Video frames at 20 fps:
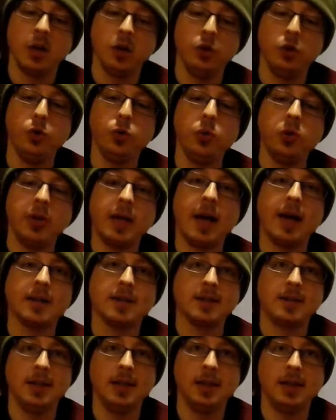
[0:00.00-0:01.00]
you will not
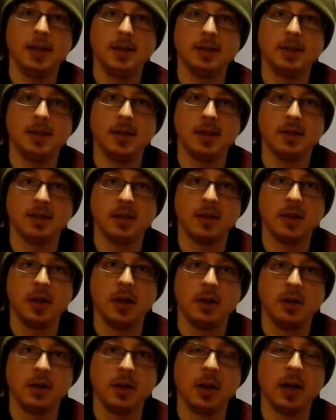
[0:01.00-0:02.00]
see this disc.
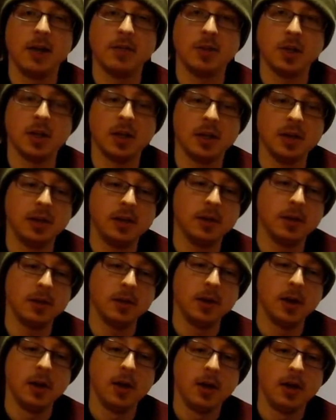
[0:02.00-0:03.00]
You're going to have to clear